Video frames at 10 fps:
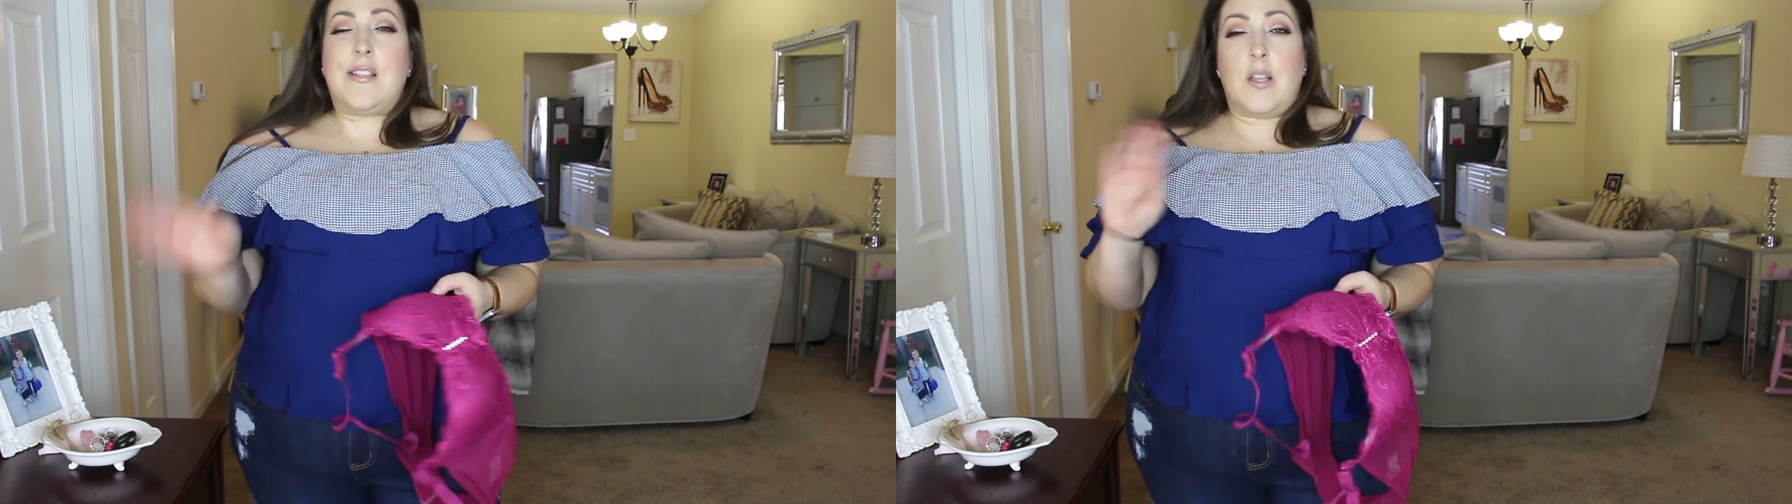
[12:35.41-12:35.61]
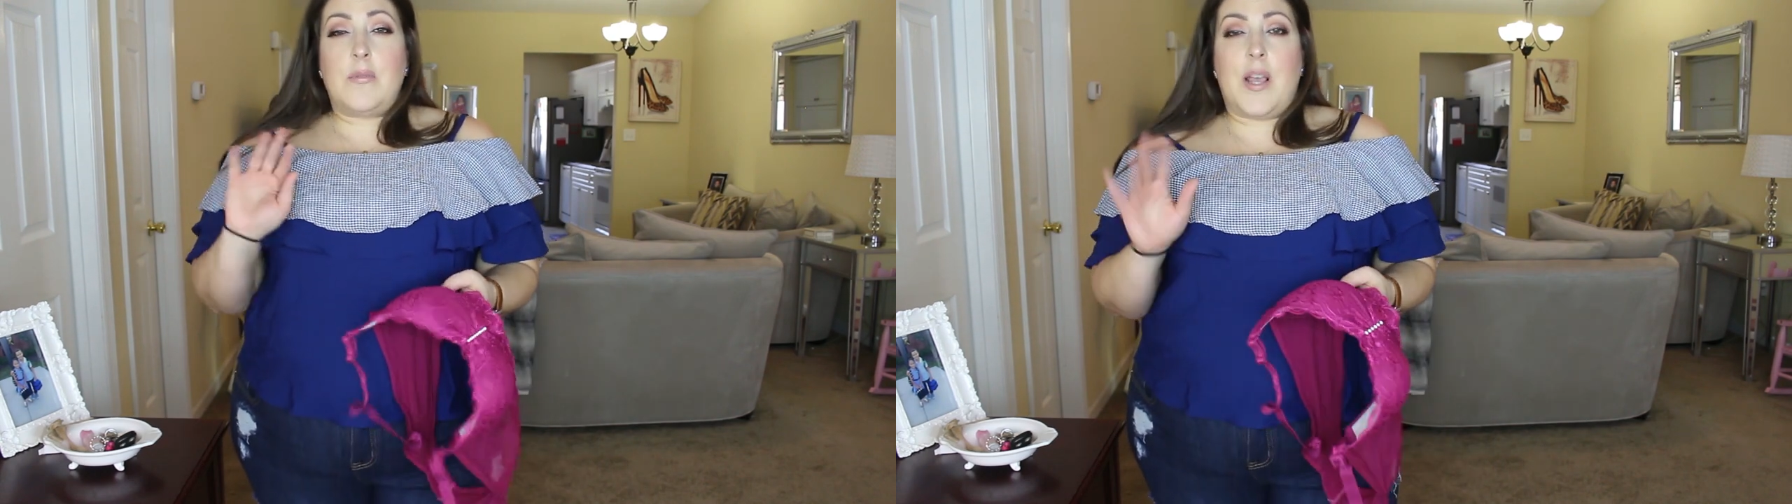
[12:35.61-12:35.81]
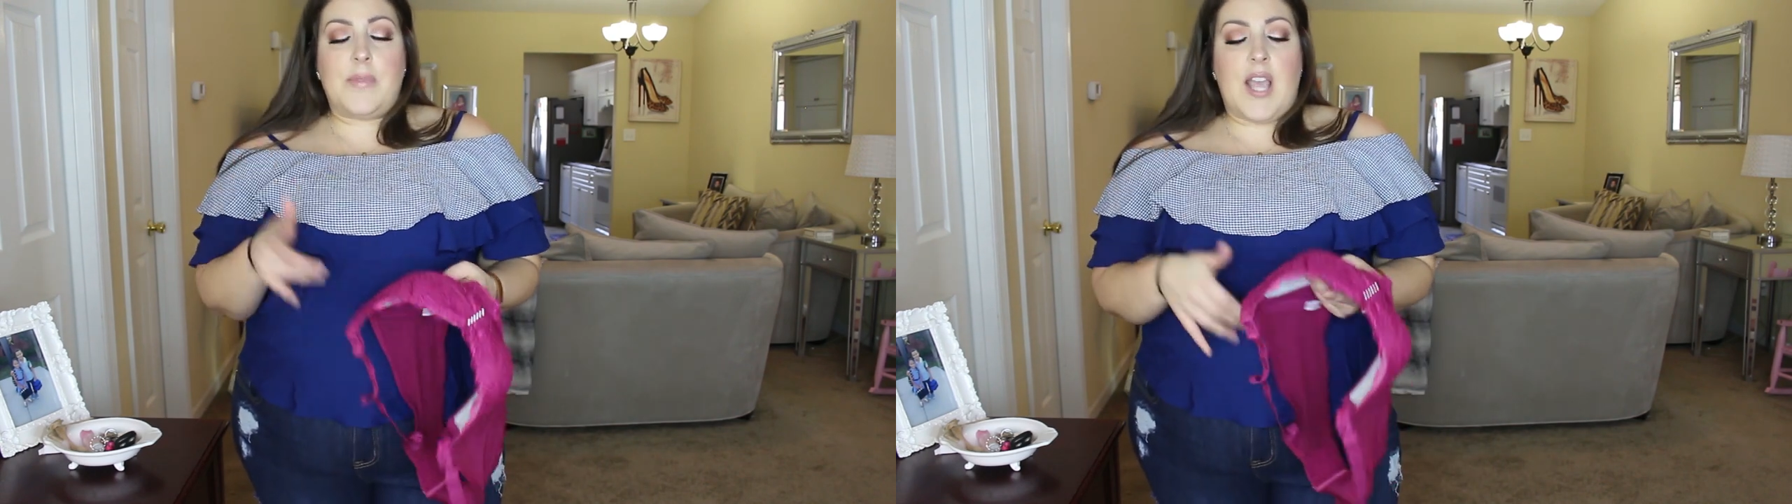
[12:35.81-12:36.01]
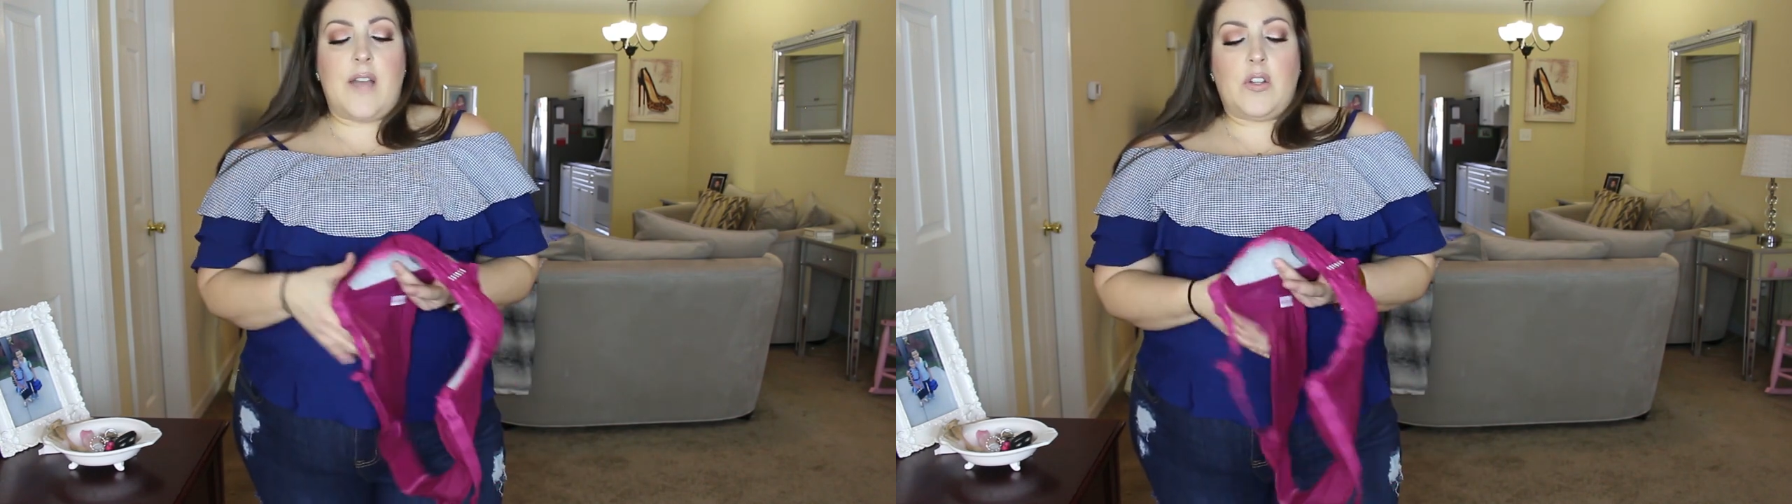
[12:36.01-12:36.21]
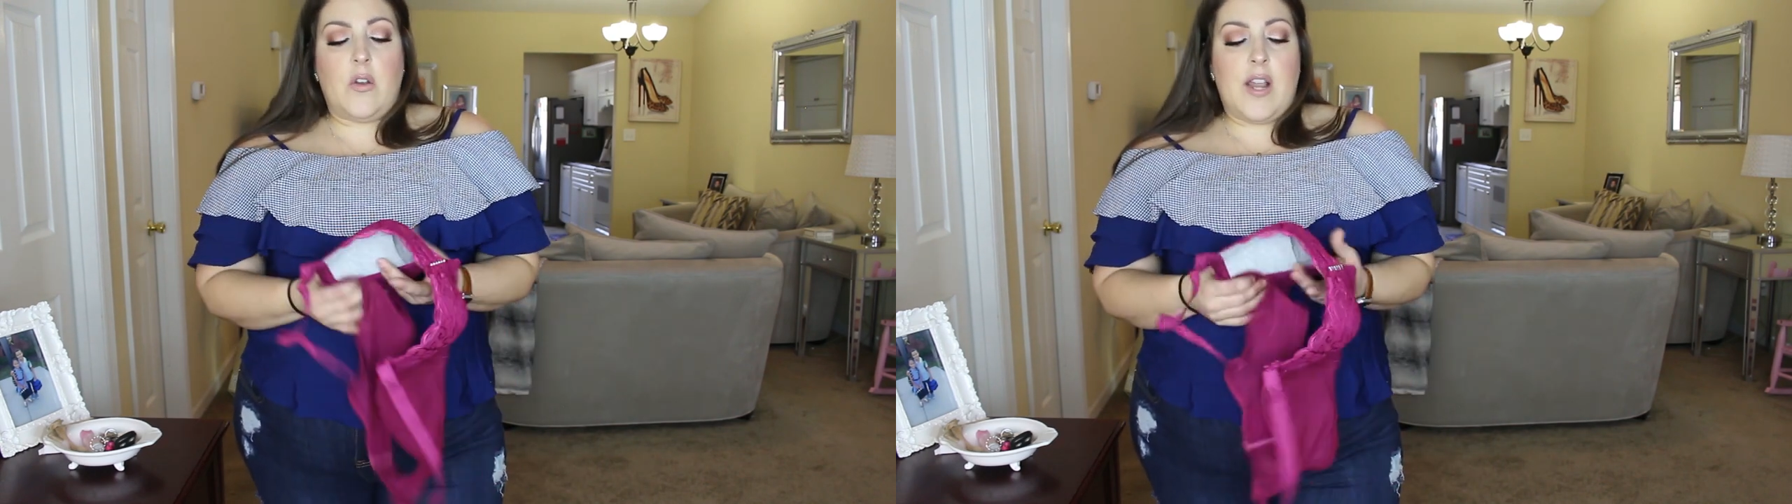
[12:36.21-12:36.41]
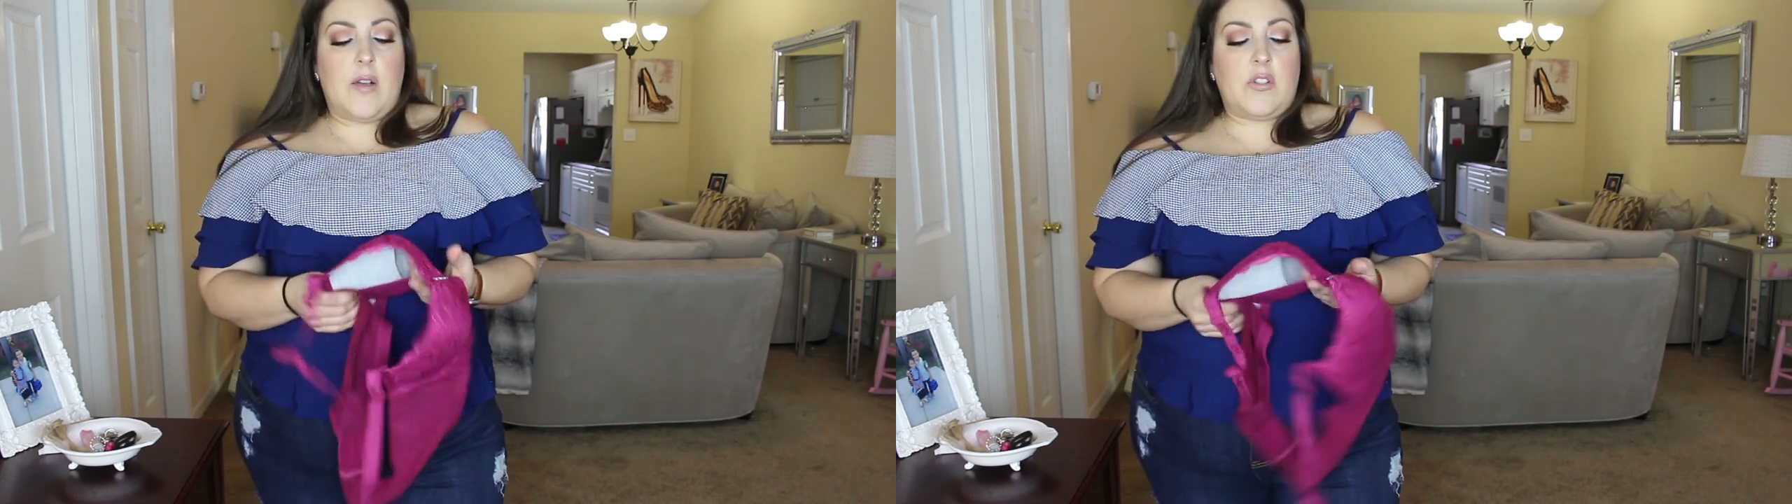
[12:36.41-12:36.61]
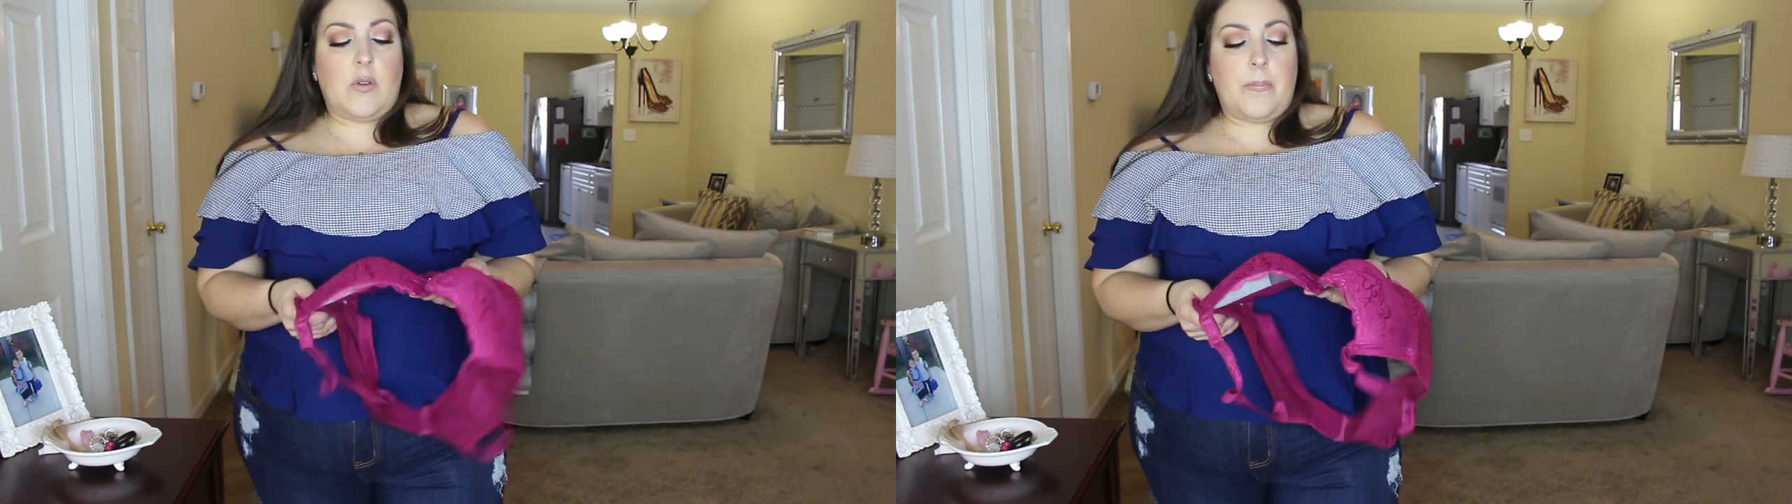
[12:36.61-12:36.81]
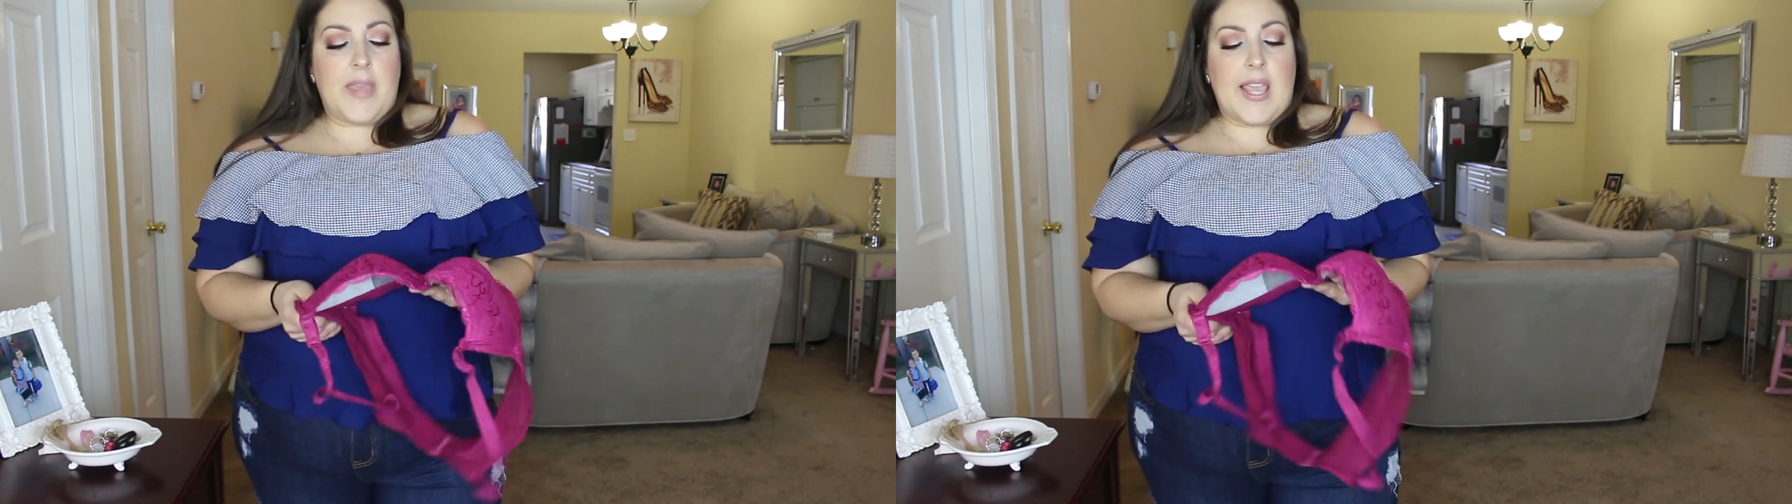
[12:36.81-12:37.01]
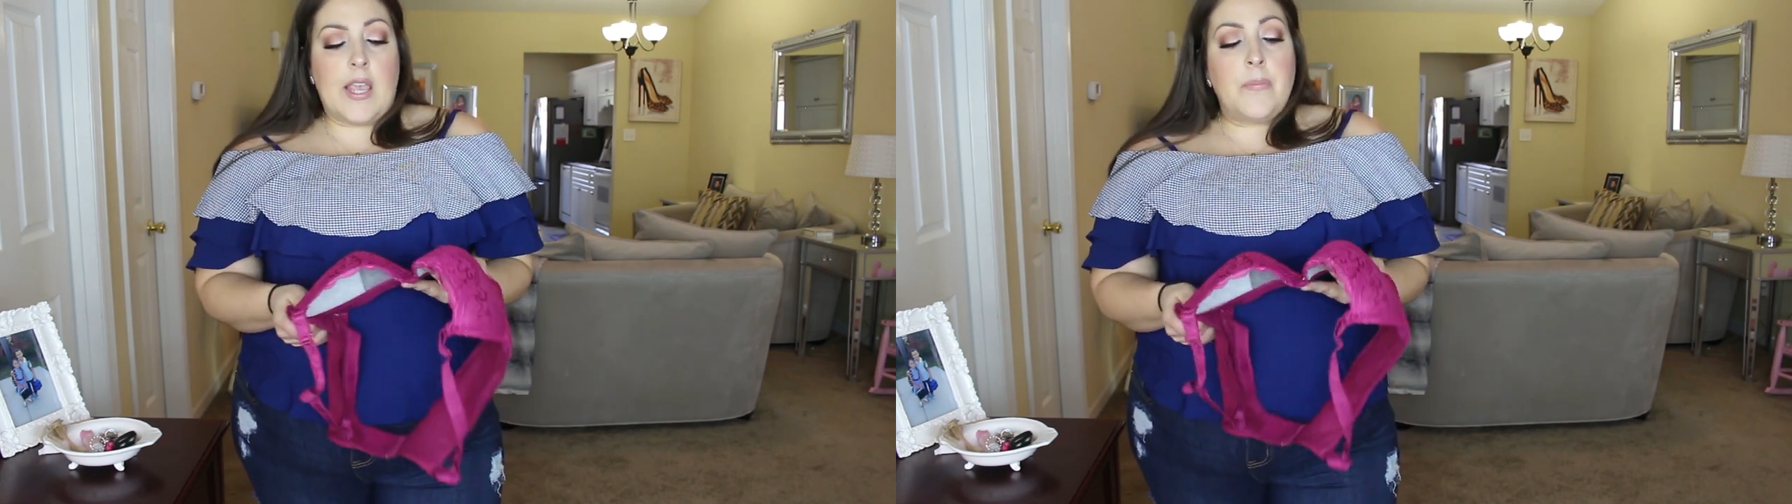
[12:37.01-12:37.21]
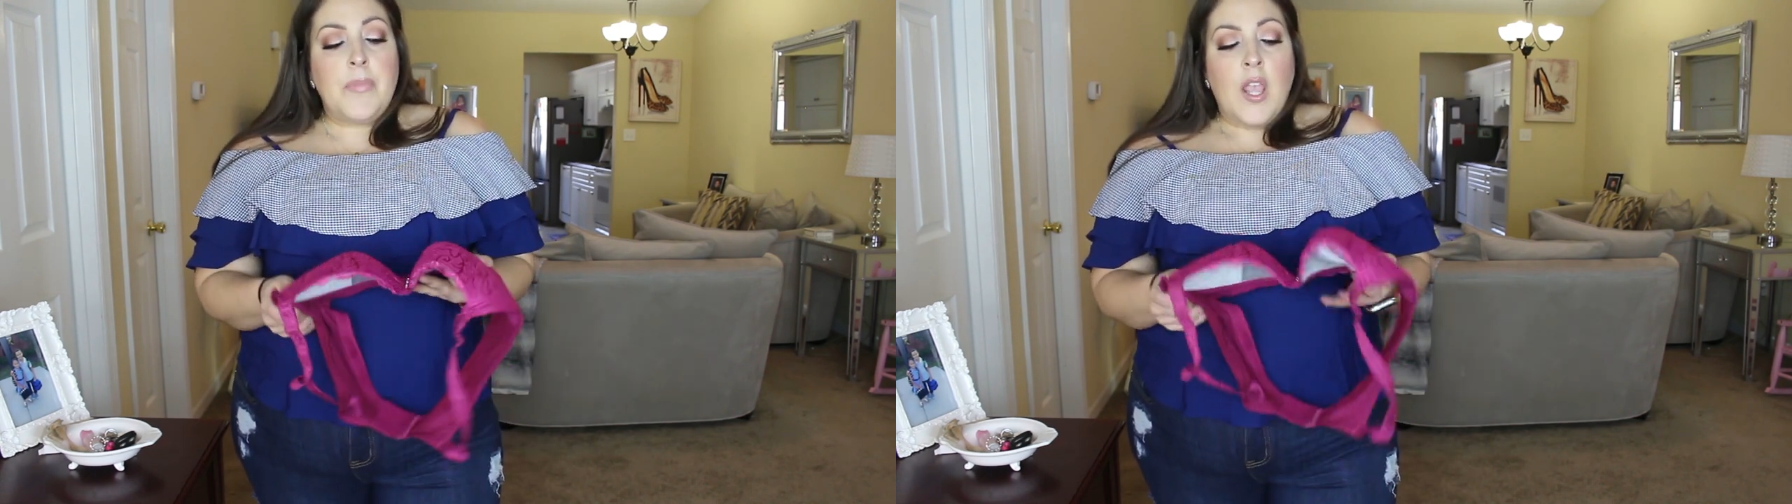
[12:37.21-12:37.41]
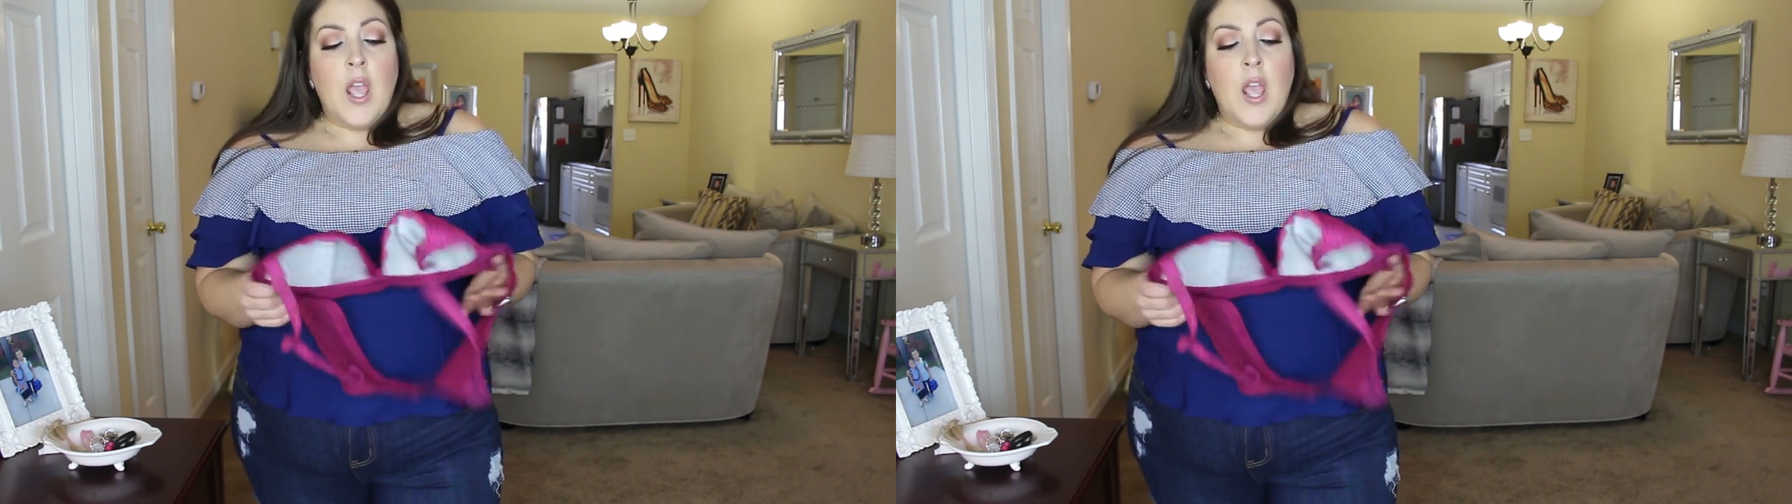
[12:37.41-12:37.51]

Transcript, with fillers: Sometimes I have to go down to a B.